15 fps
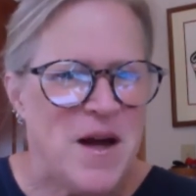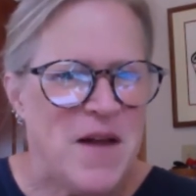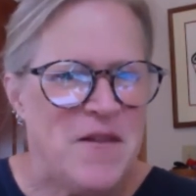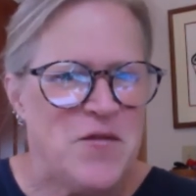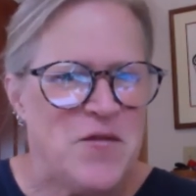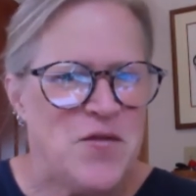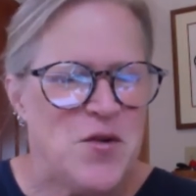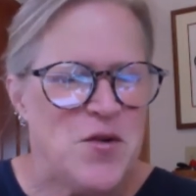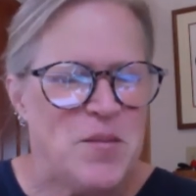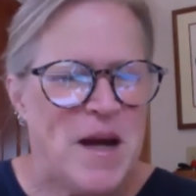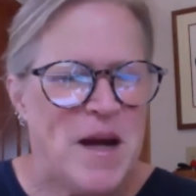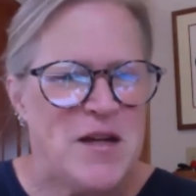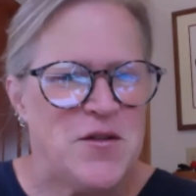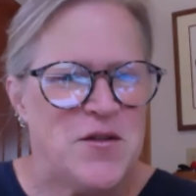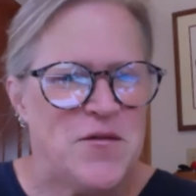on the floor
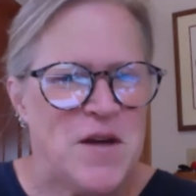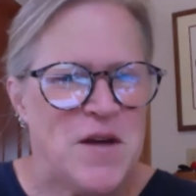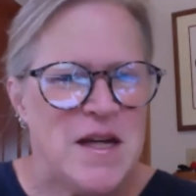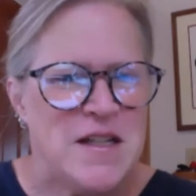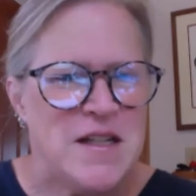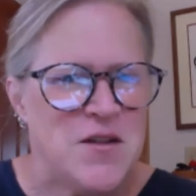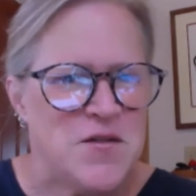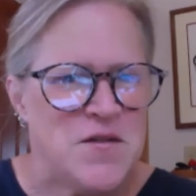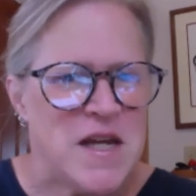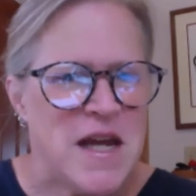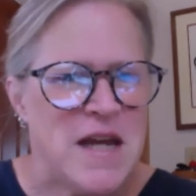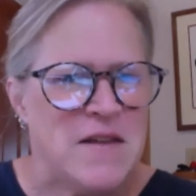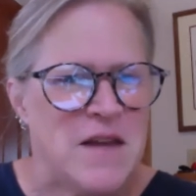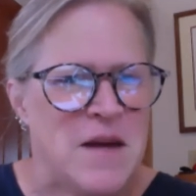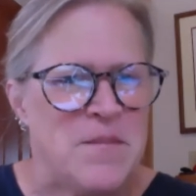by your feet, and you've
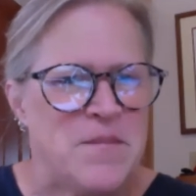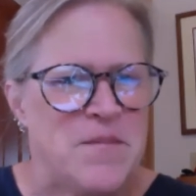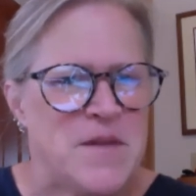take them,